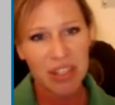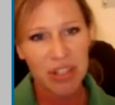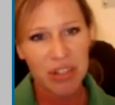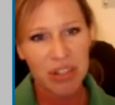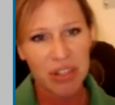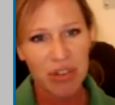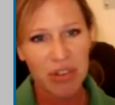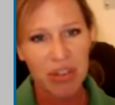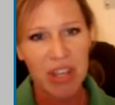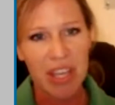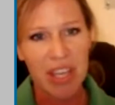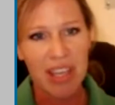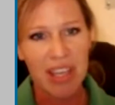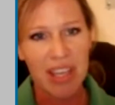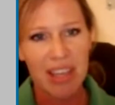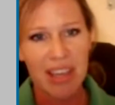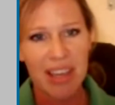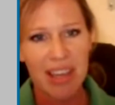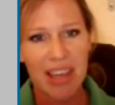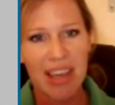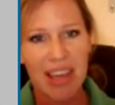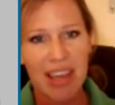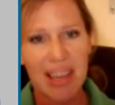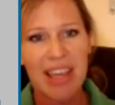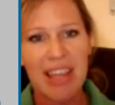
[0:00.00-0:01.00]
industry
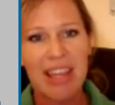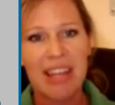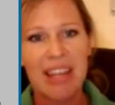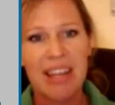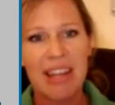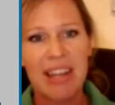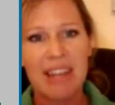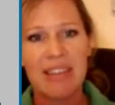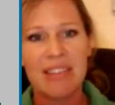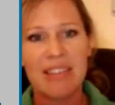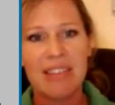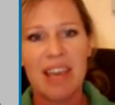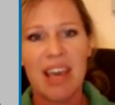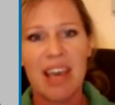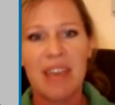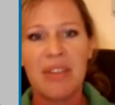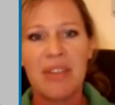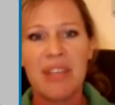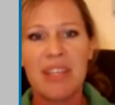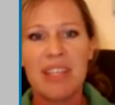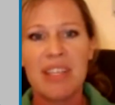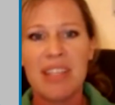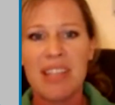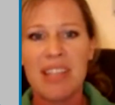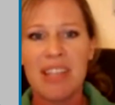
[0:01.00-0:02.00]
in
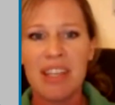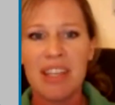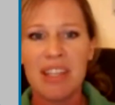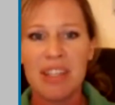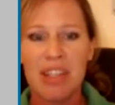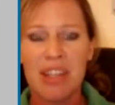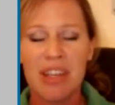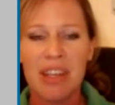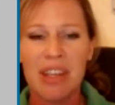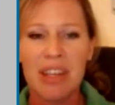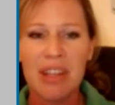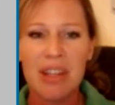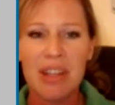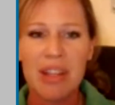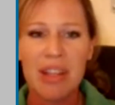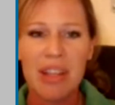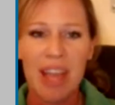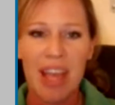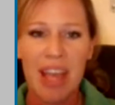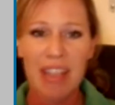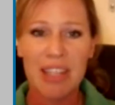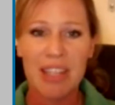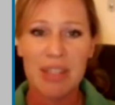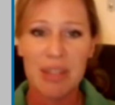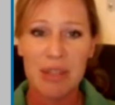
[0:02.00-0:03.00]
Southeast Asia
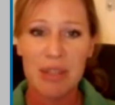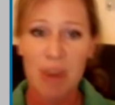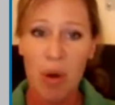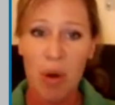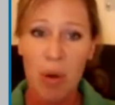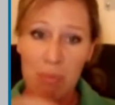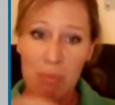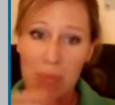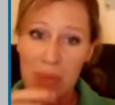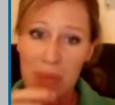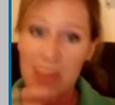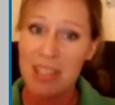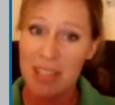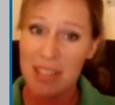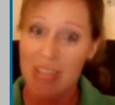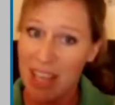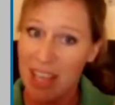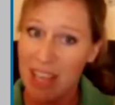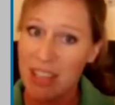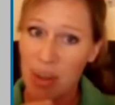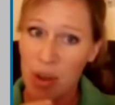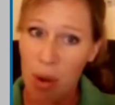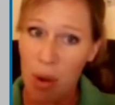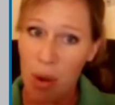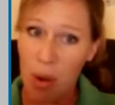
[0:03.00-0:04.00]
has got
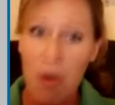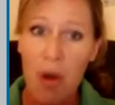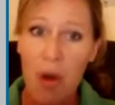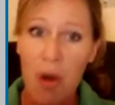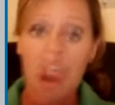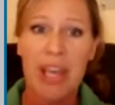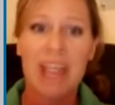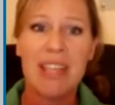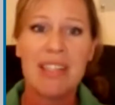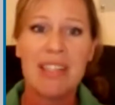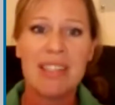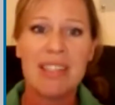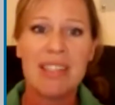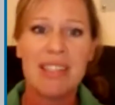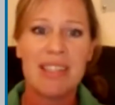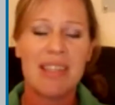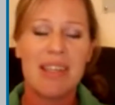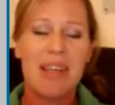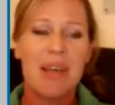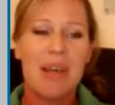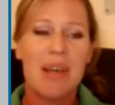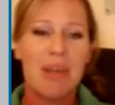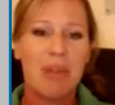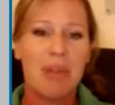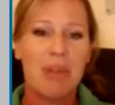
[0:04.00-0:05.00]
pockets,
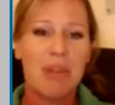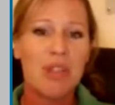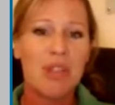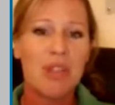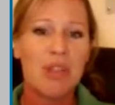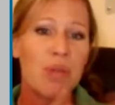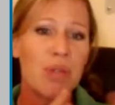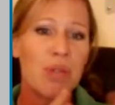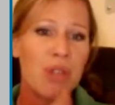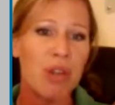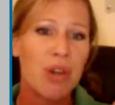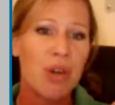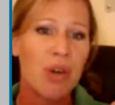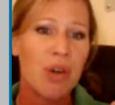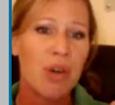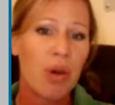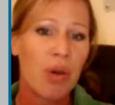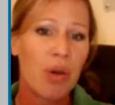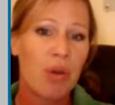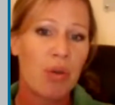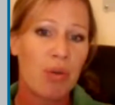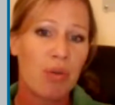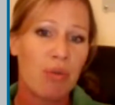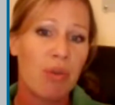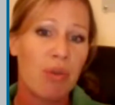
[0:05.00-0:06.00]
but it's also got
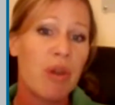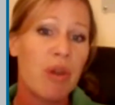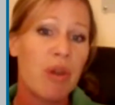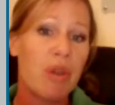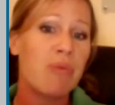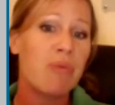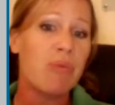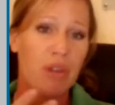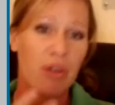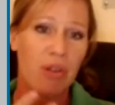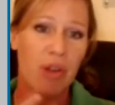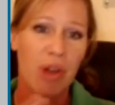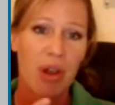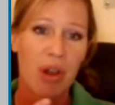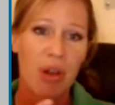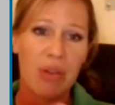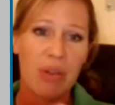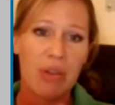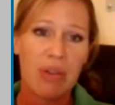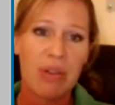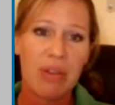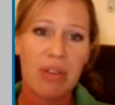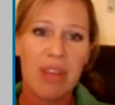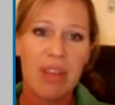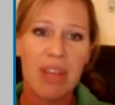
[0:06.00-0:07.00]
room for
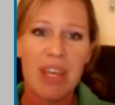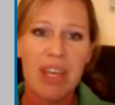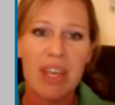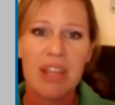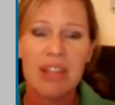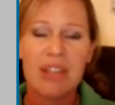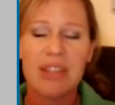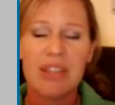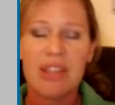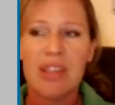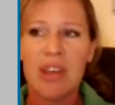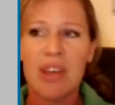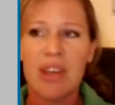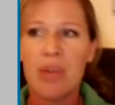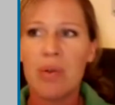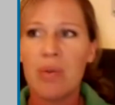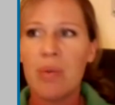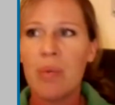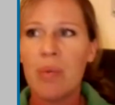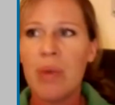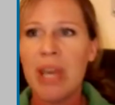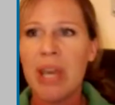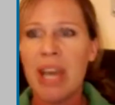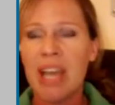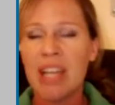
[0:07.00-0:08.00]
growth.
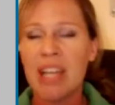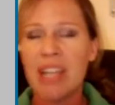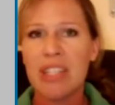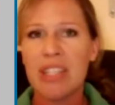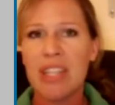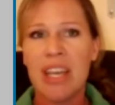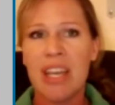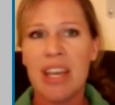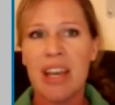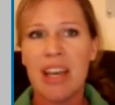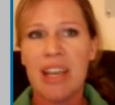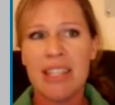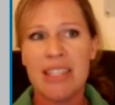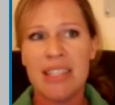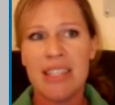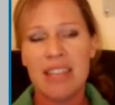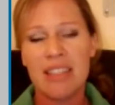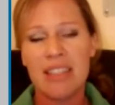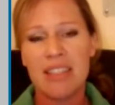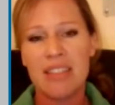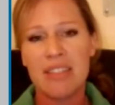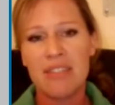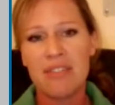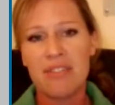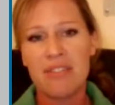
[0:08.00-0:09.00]
So we actually
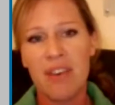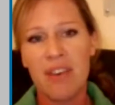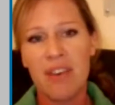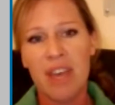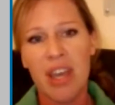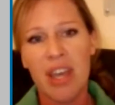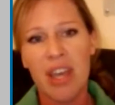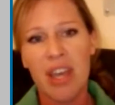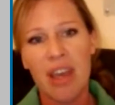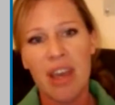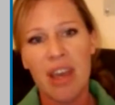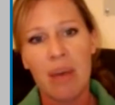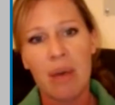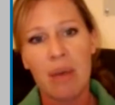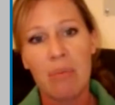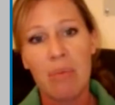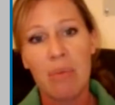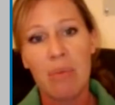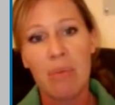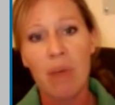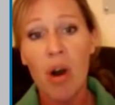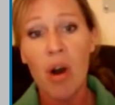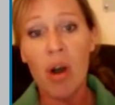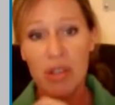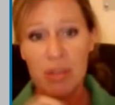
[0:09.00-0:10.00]
identify
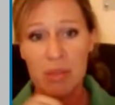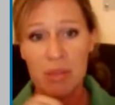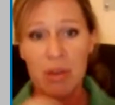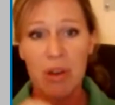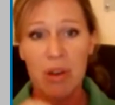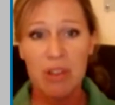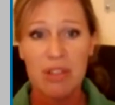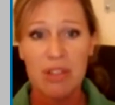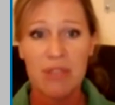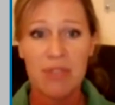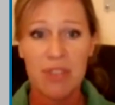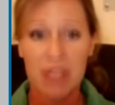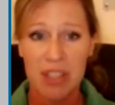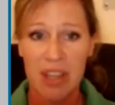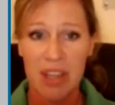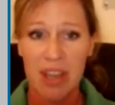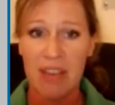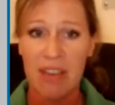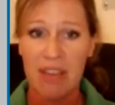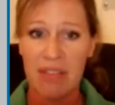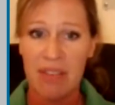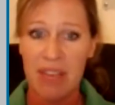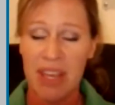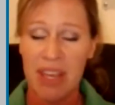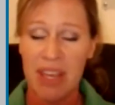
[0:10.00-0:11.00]
hotspots for
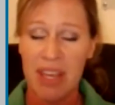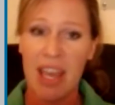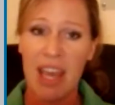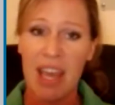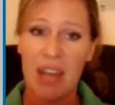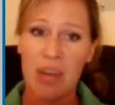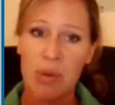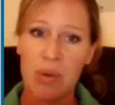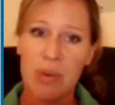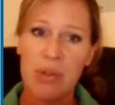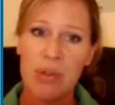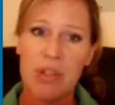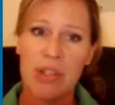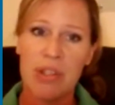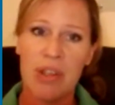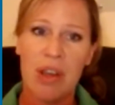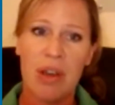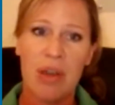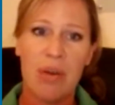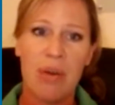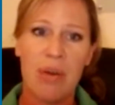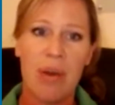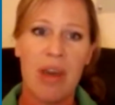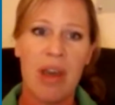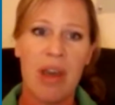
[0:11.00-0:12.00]
diving and
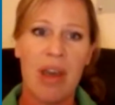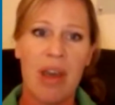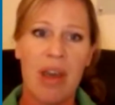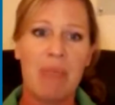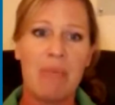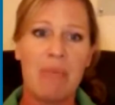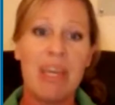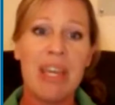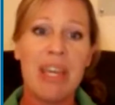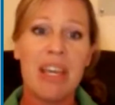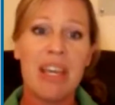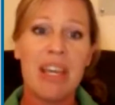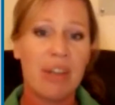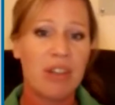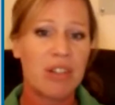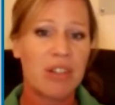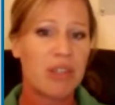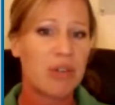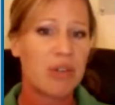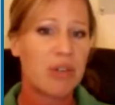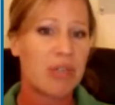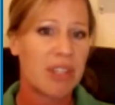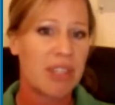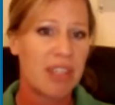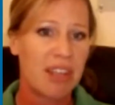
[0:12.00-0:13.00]
also
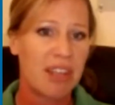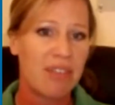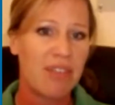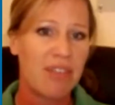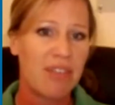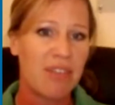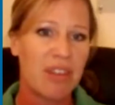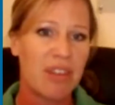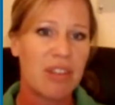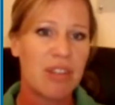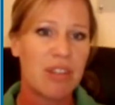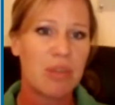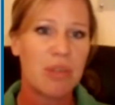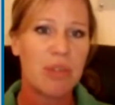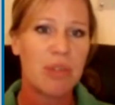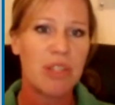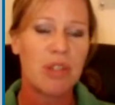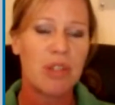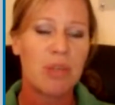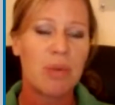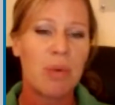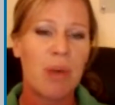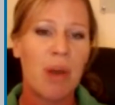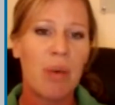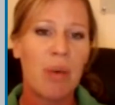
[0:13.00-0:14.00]
ecological significance,
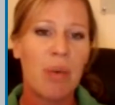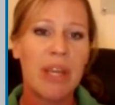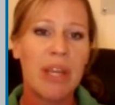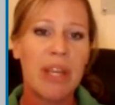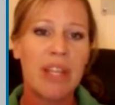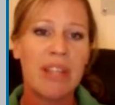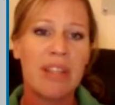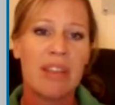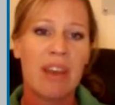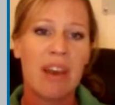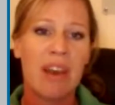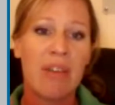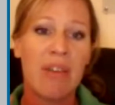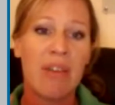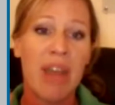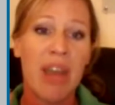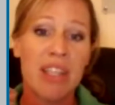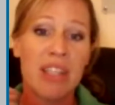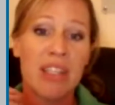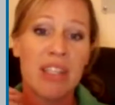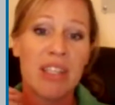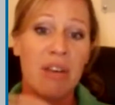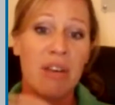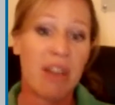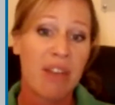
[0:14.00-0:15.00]
which is where we
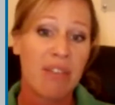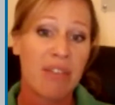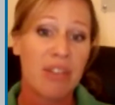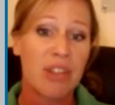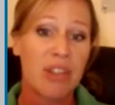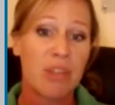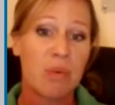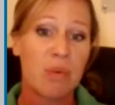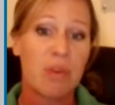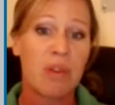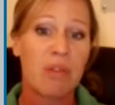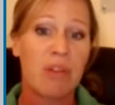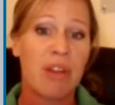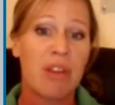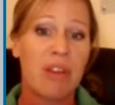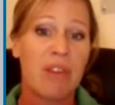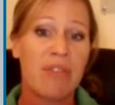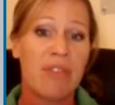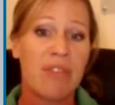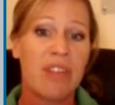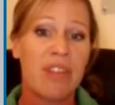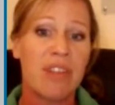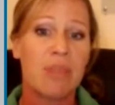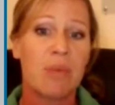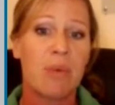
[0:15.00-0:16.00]
direct our efforts with
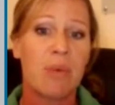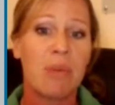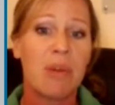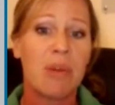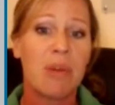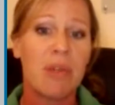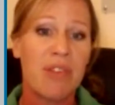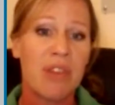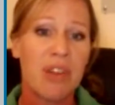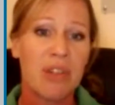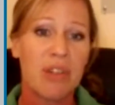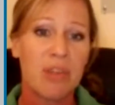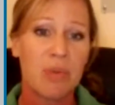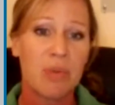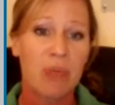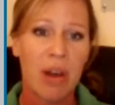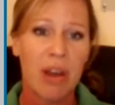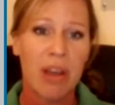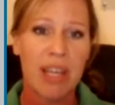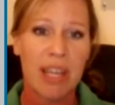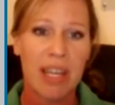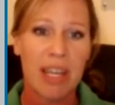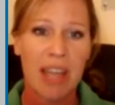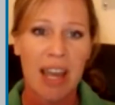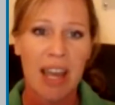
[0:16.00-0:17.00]
Greenfins when we first
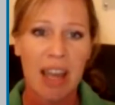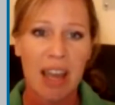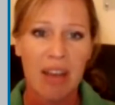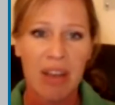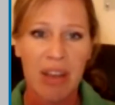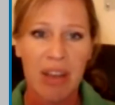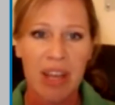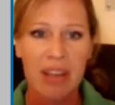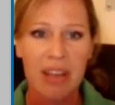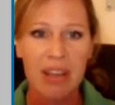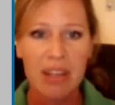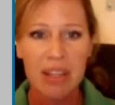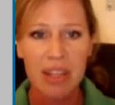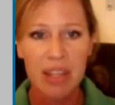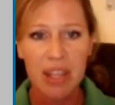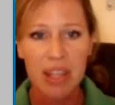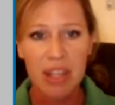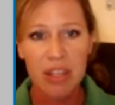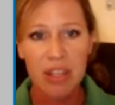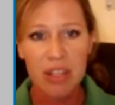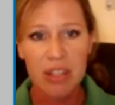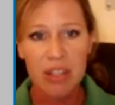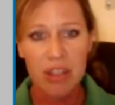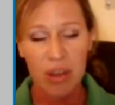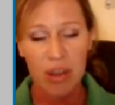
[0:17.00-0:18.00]
work in an area.
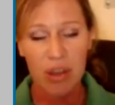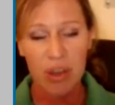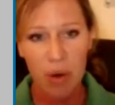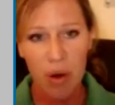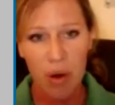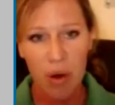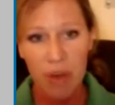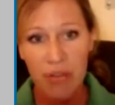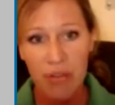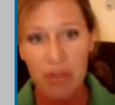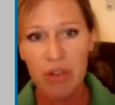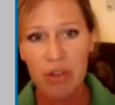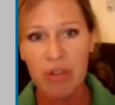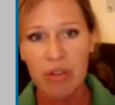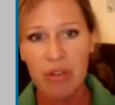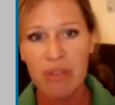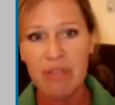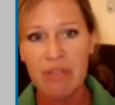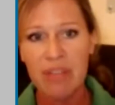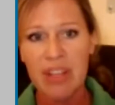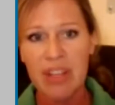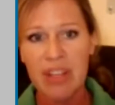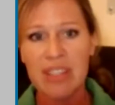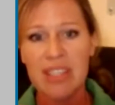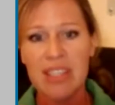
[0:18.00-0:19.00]
So often
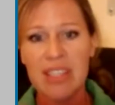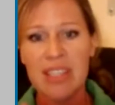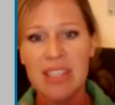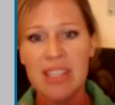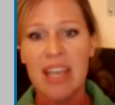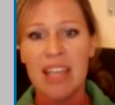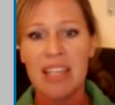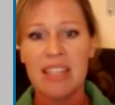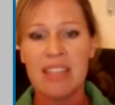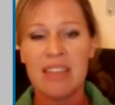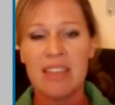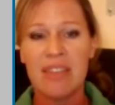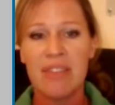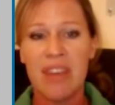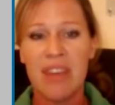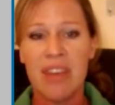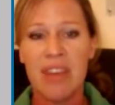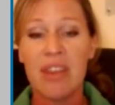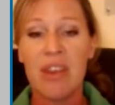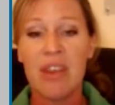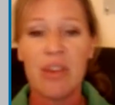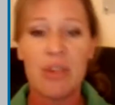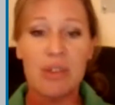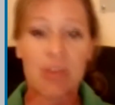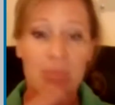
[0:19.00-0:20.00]
Greenfins is active
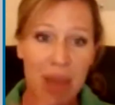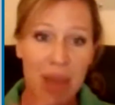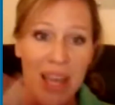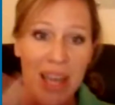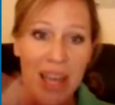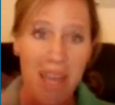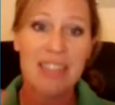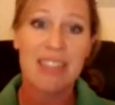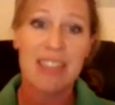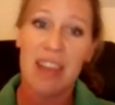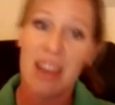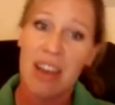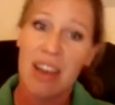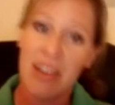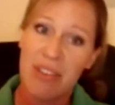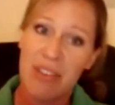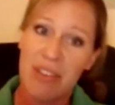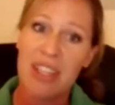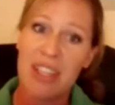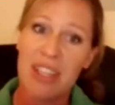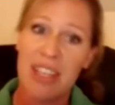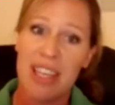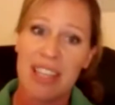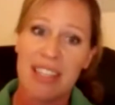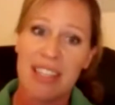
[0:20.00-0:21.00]
in those mass
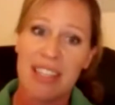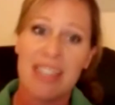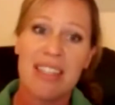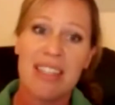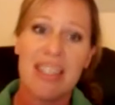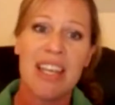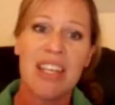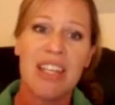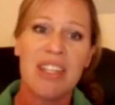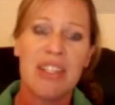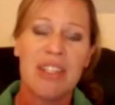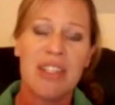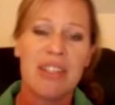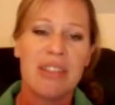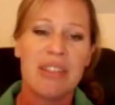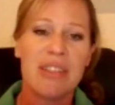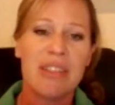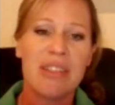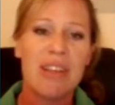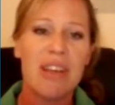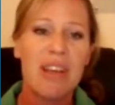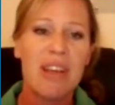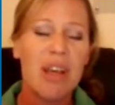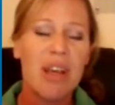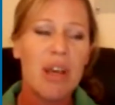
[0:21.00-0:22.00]
diving
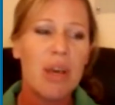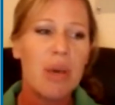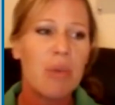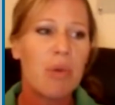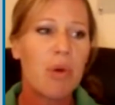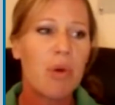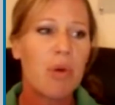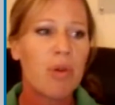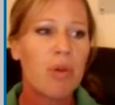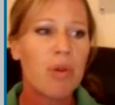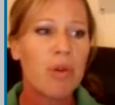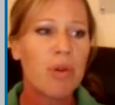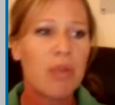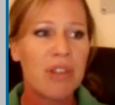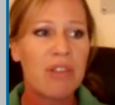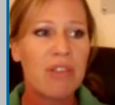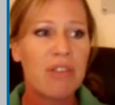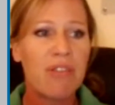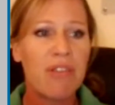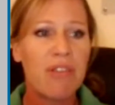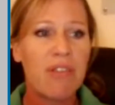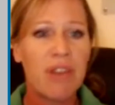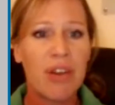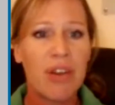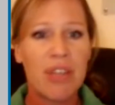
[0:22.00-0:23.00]
destinations, but we're
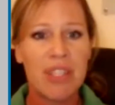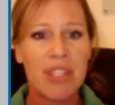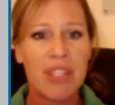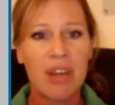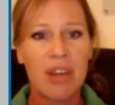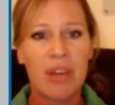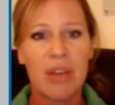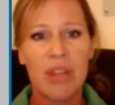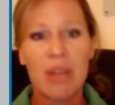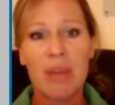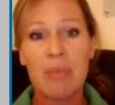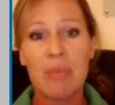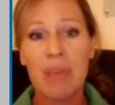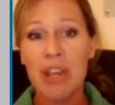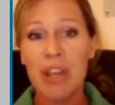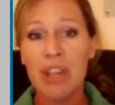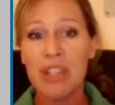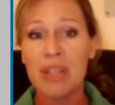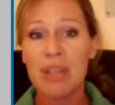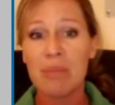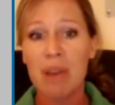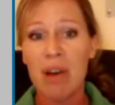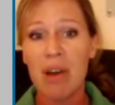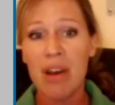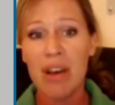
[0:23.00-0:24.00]
also focusing on the
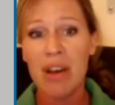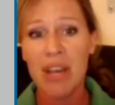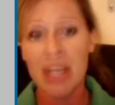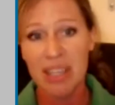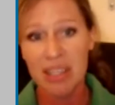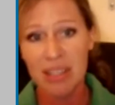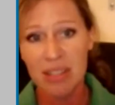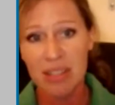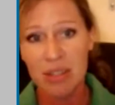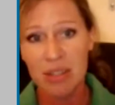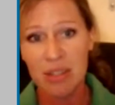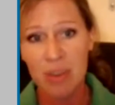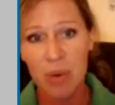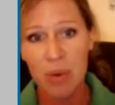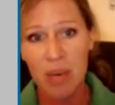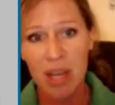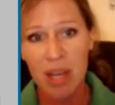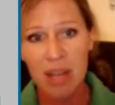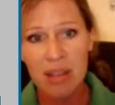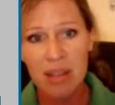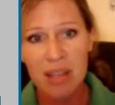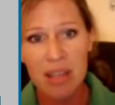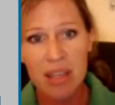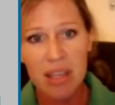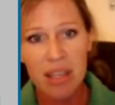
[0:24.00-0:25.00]
emerging markets as
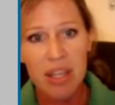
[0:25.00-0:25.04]
well.